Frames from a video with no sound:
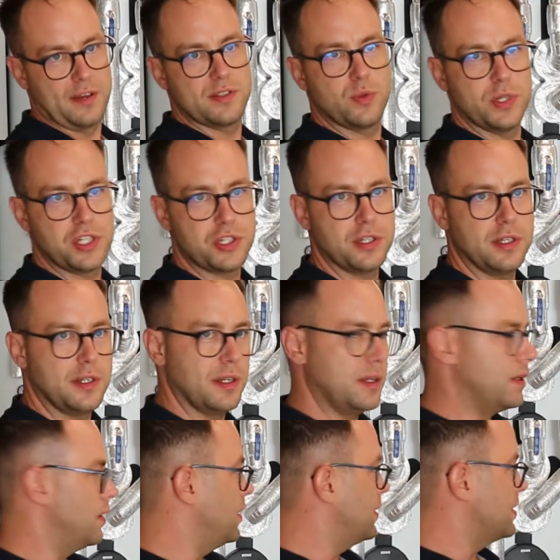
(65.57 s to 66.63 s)
I switched it,
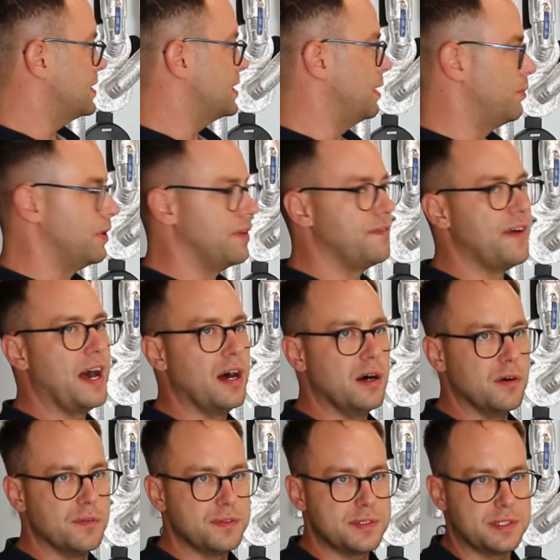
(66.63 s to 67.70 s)
some of the
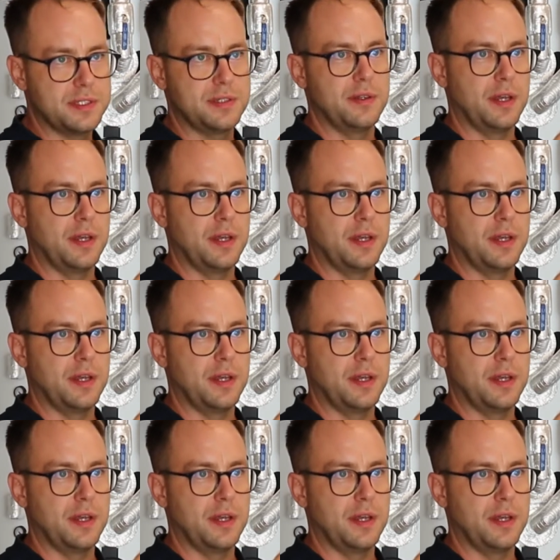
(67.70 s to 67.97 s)
valves